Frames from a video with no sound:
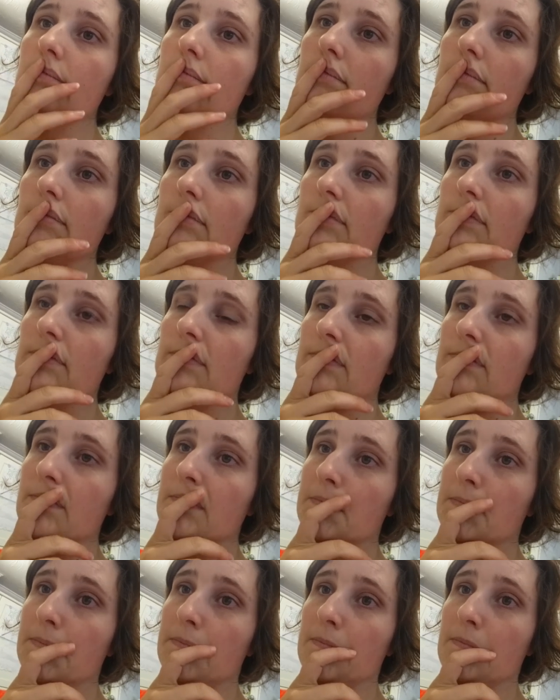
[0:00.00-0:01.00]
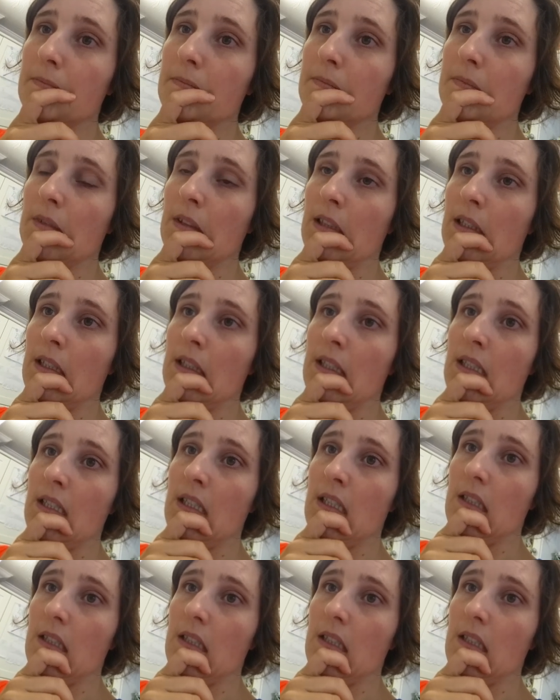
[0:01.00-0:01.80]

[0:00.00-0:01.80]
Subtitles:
[no speech]